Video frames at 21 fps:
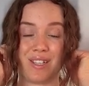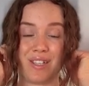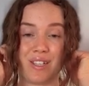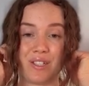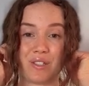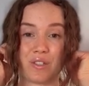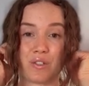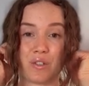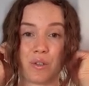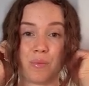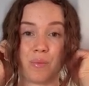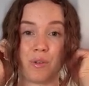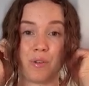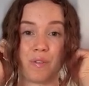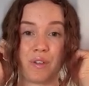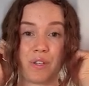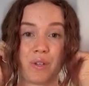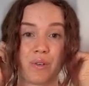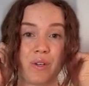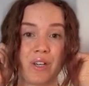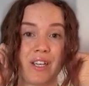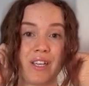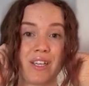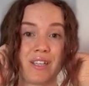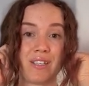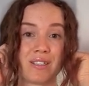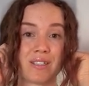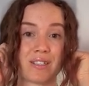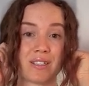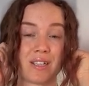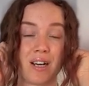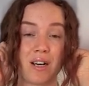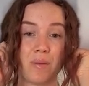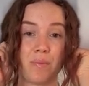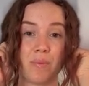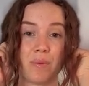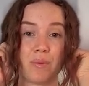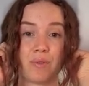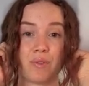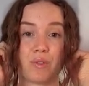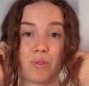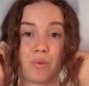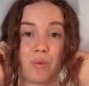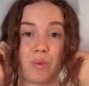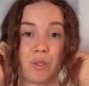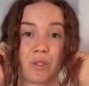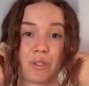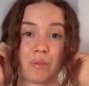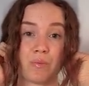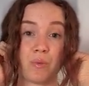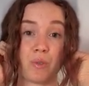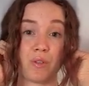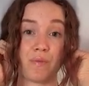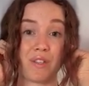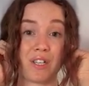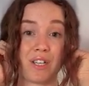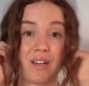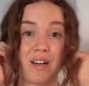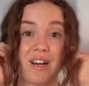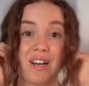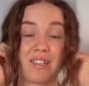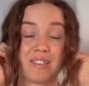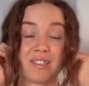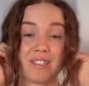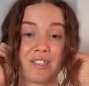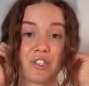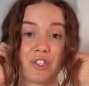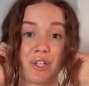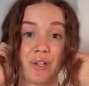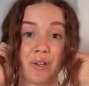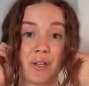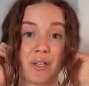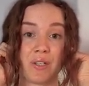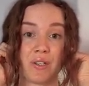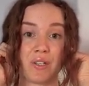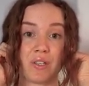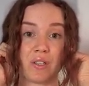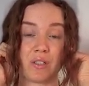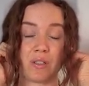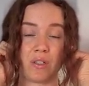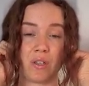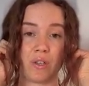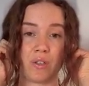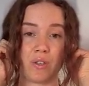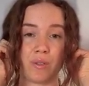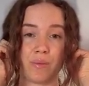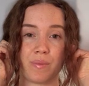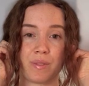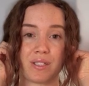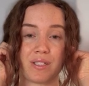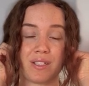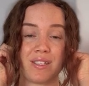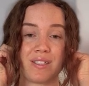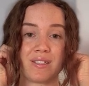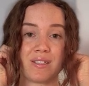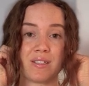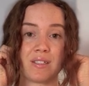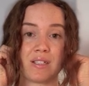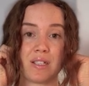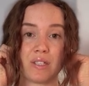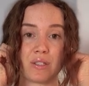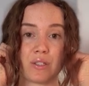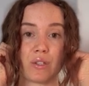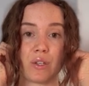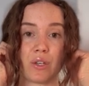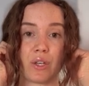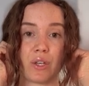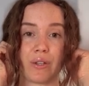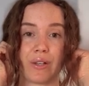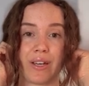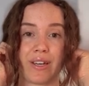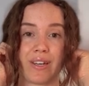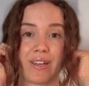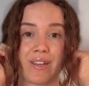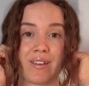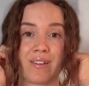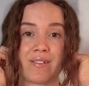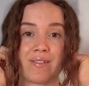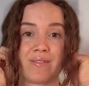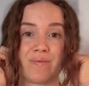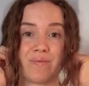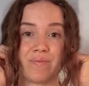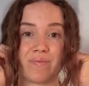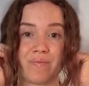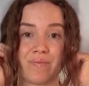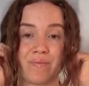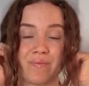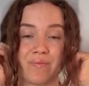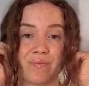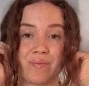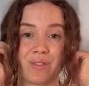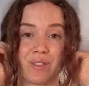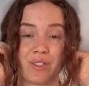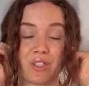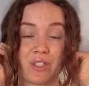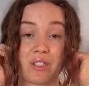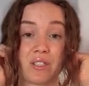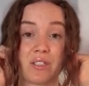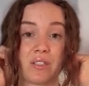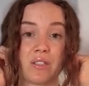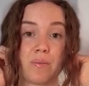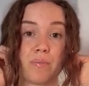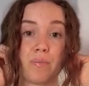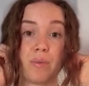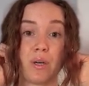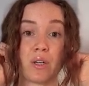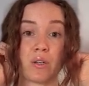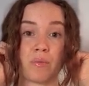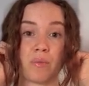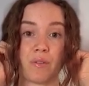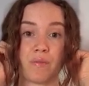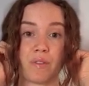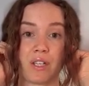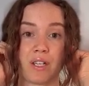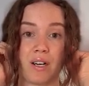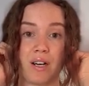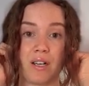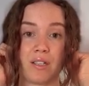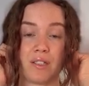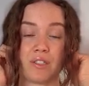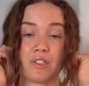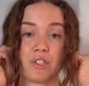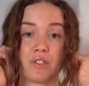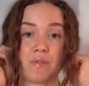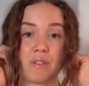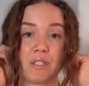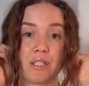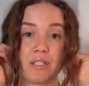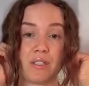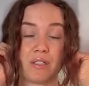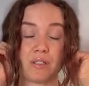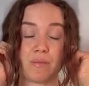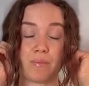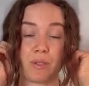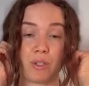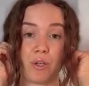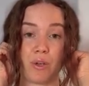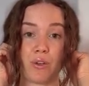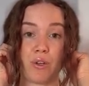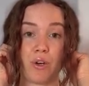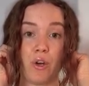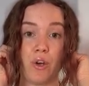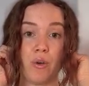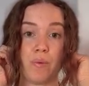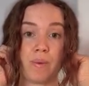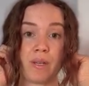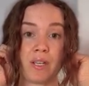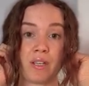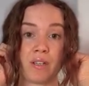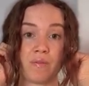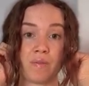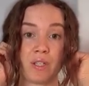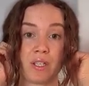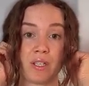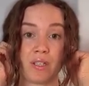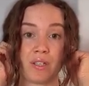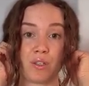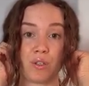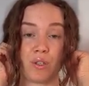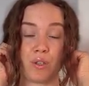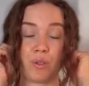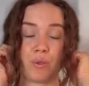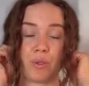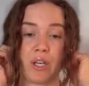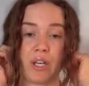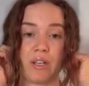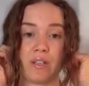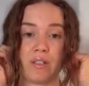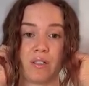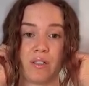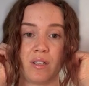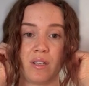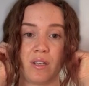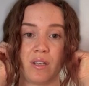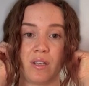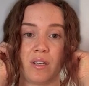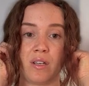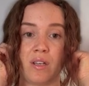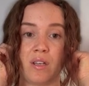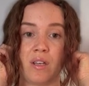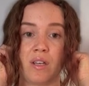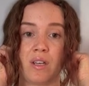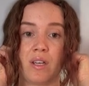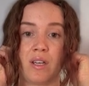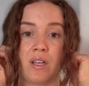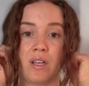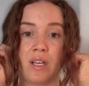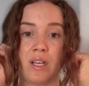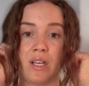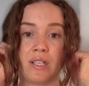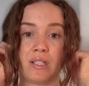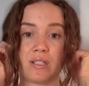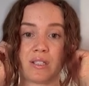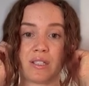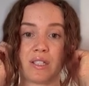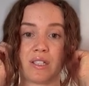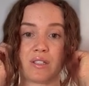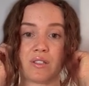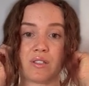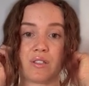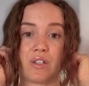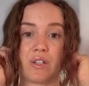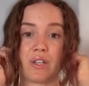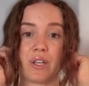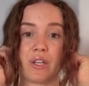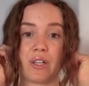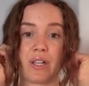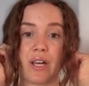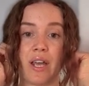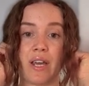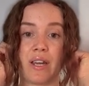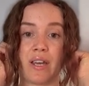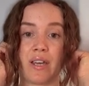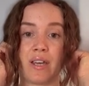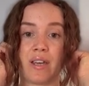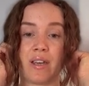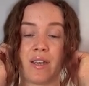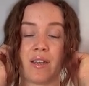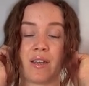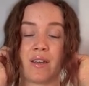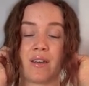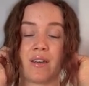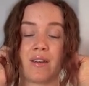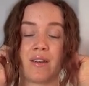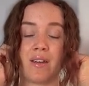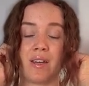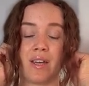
So moving your hands up towards more of the cartilage area than the lobes and start circulating. Just at the bottom of the cartilage of the ears, below the opening of the ear hole there. Start circulating